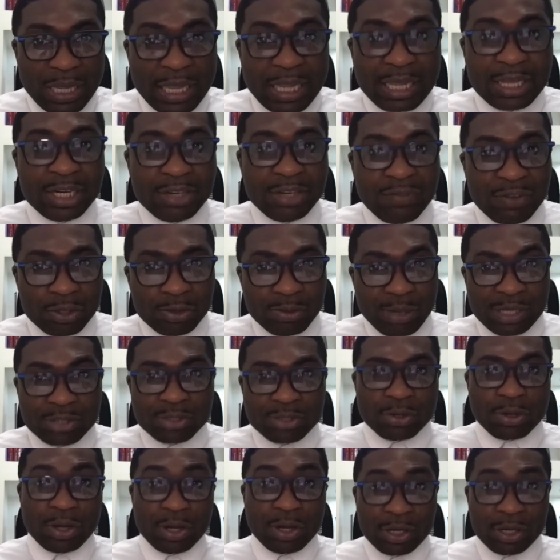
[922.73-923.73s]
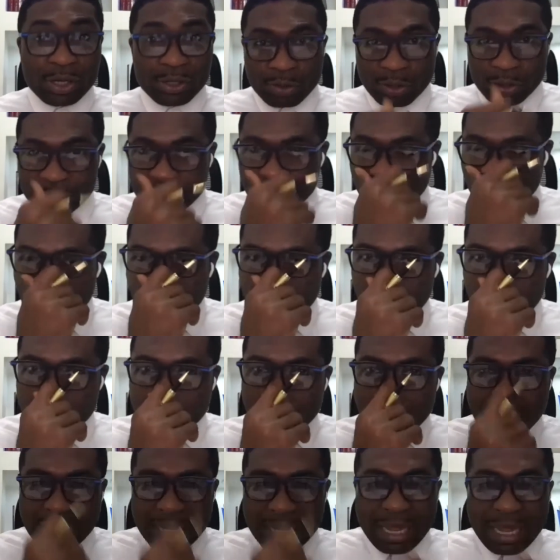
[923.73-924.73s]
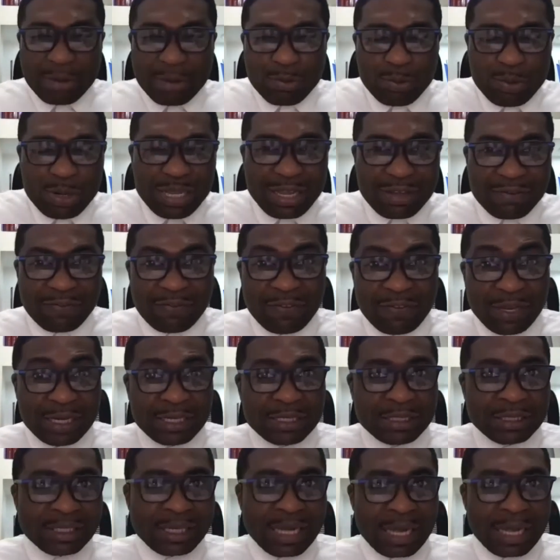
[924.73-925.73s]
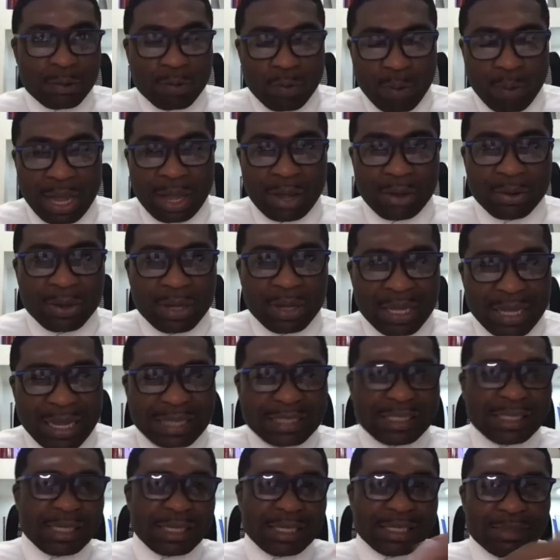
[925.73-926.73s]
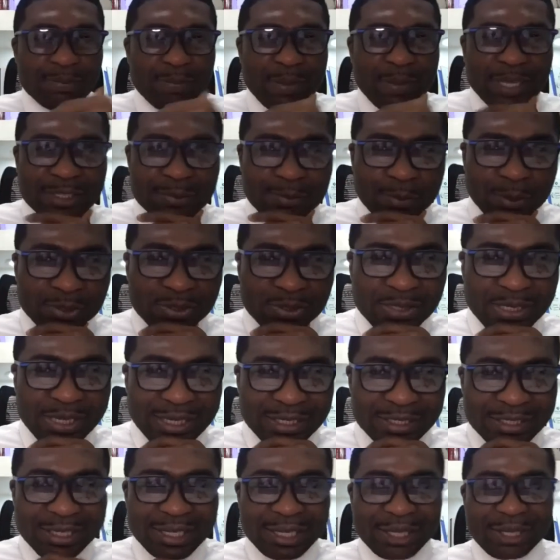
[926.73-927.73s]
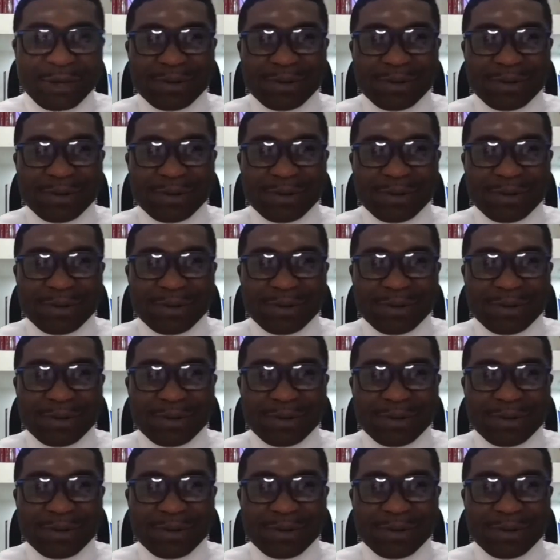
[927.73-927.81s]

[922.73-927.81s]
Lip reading: individuals all across the world, and we are feeling it like, wow, I think it makes more sense.